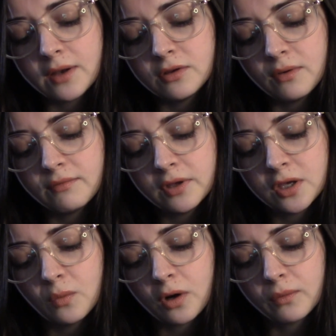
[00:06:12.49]
I do. I feel
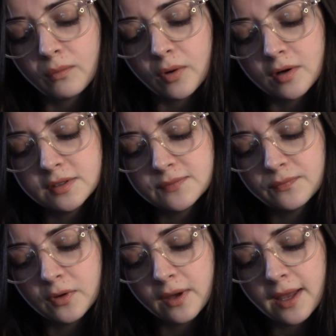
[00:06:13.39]
like you work with words,
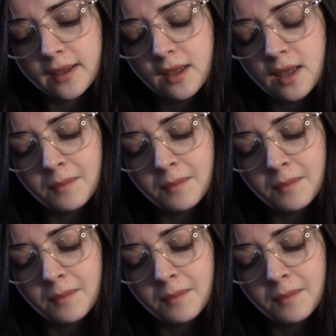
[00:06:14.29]
okay?